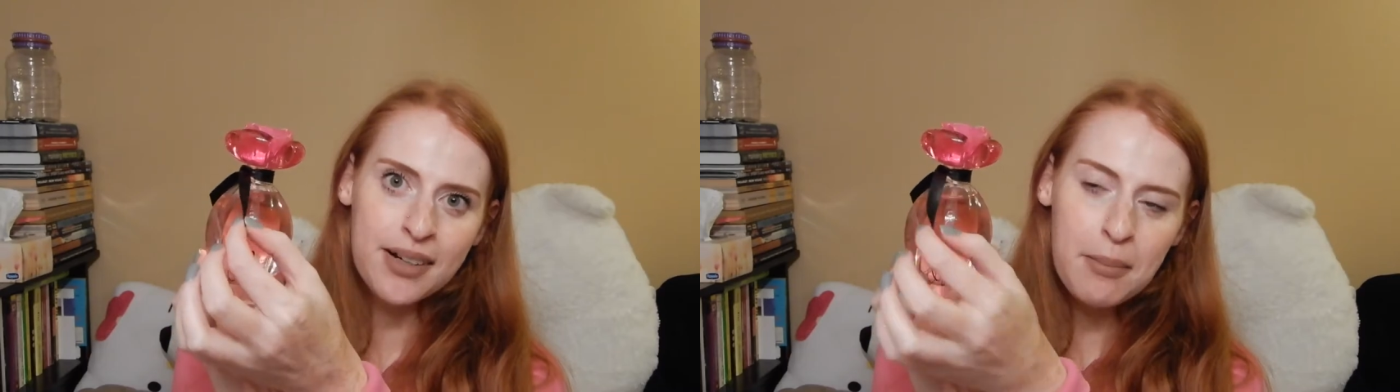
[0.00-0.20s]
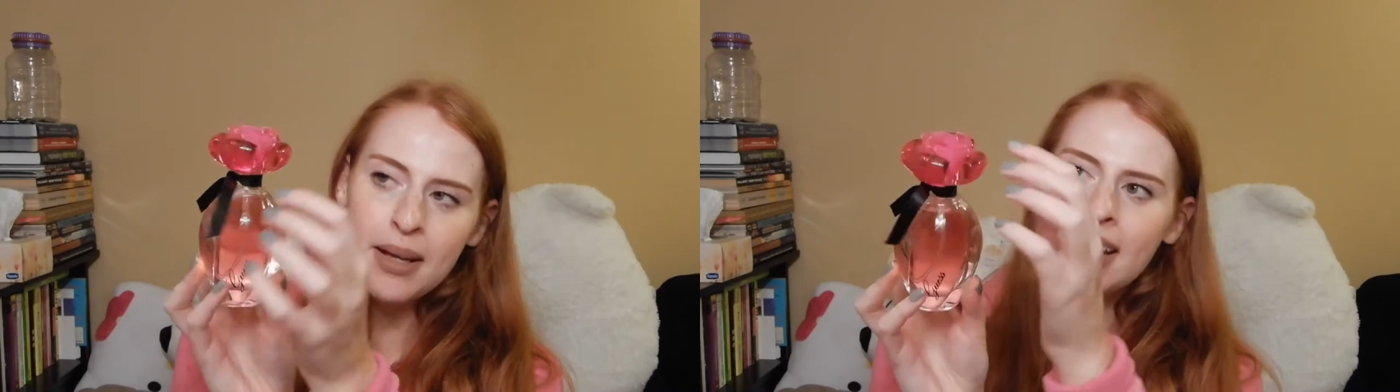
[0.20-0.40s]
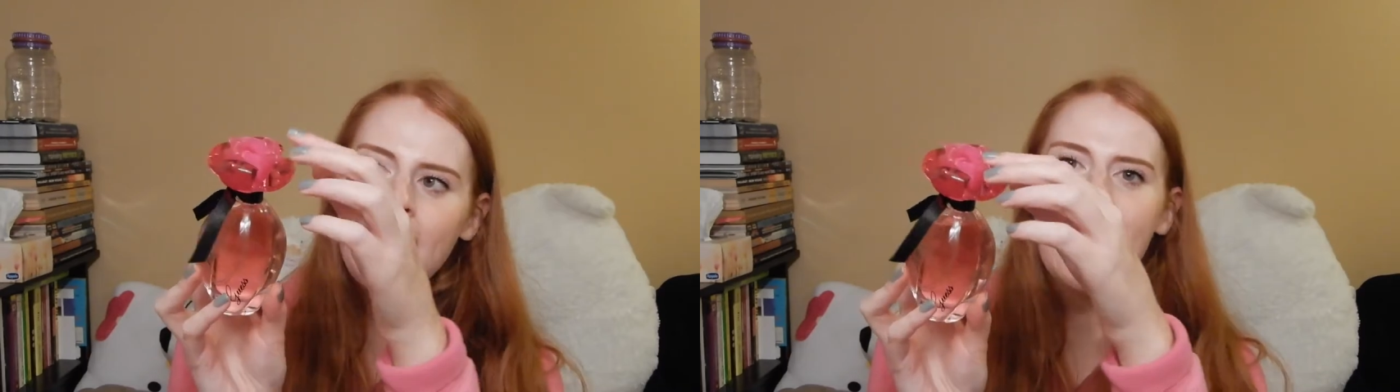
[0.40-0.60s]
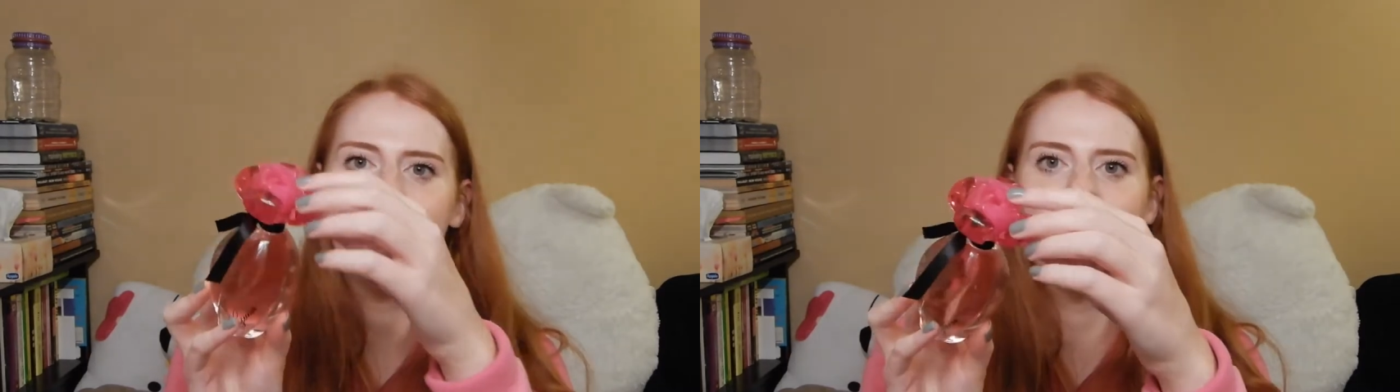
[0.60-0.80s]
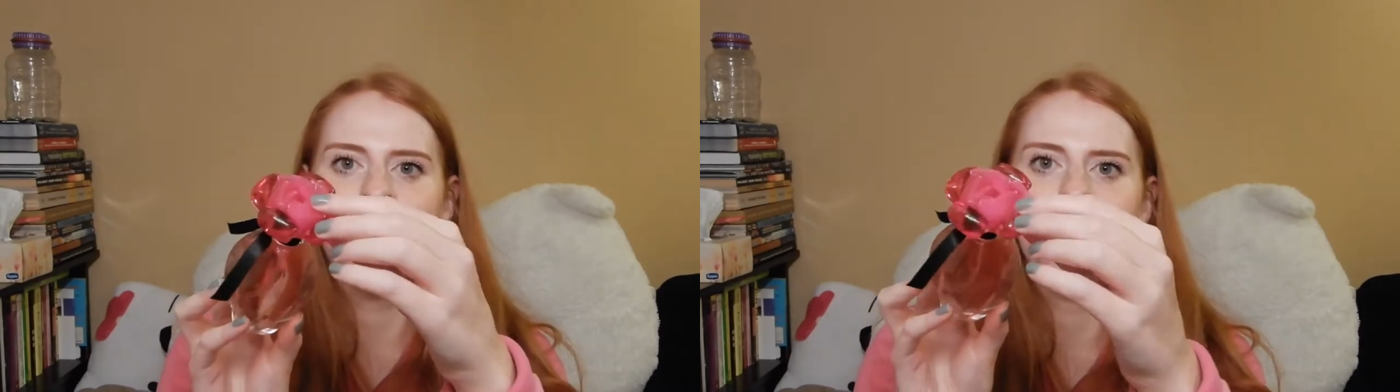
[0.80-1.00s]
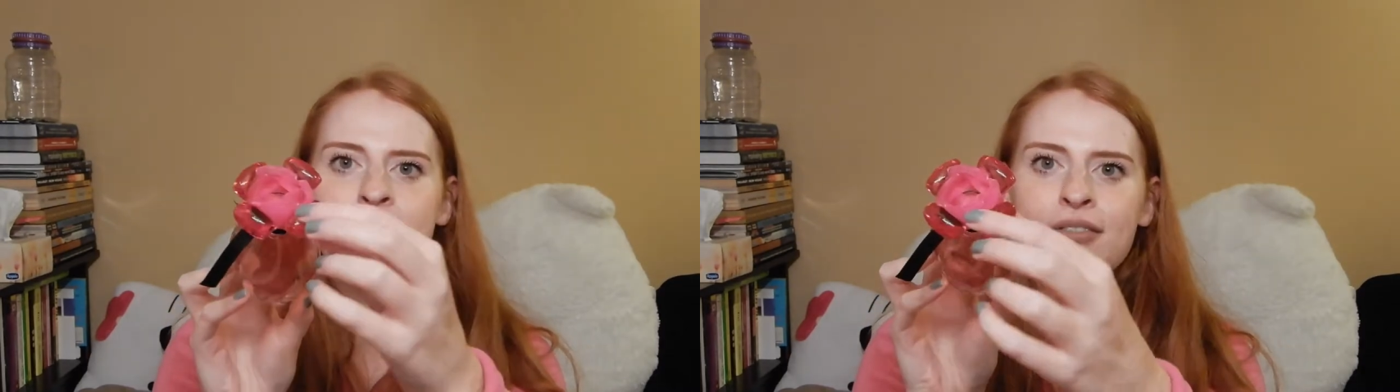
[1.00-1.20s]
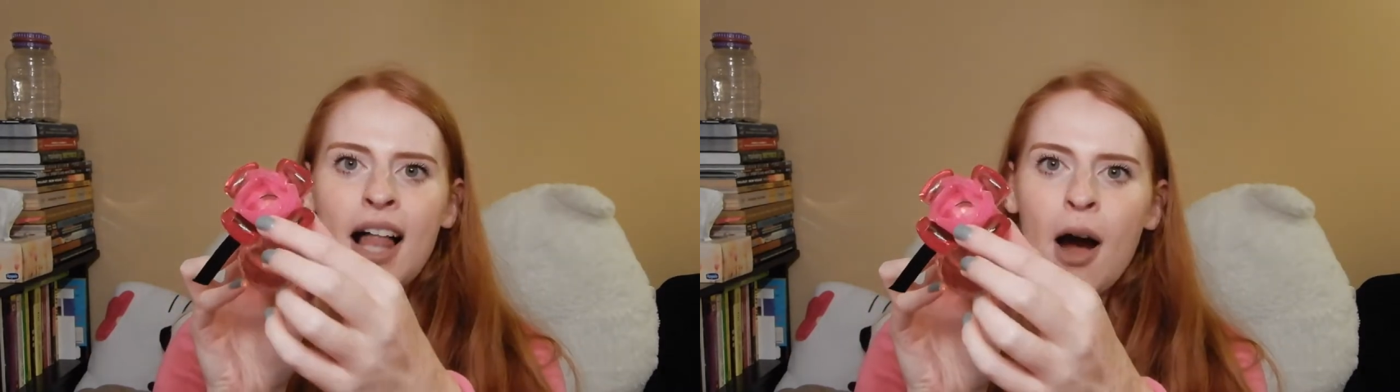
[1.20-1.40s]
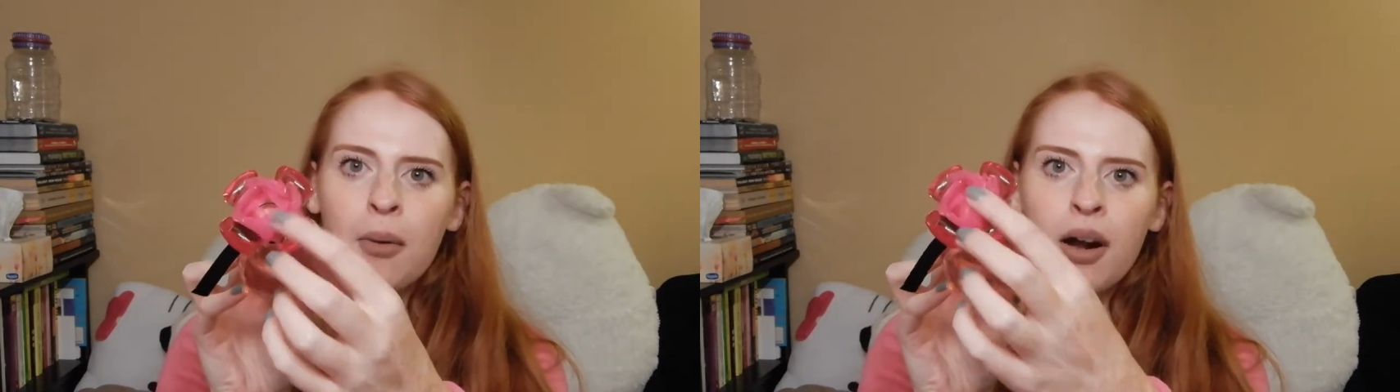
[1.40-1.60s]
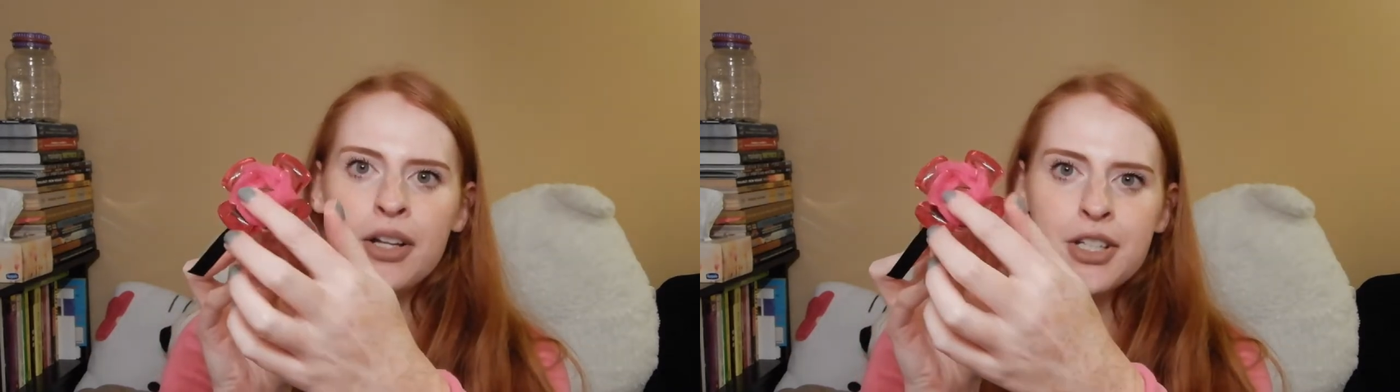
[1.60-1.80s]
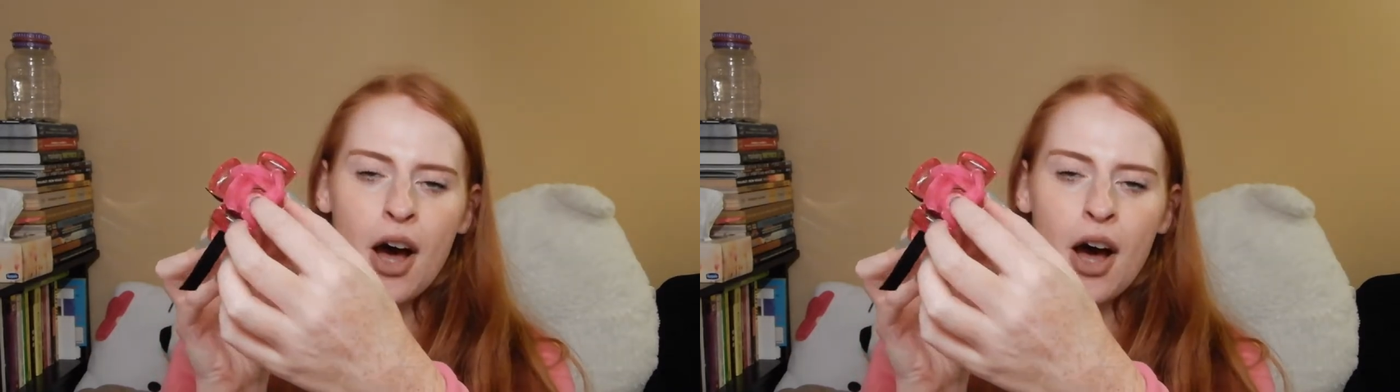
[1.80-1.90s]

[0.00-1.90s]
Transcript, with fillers: ribbon and then this flower on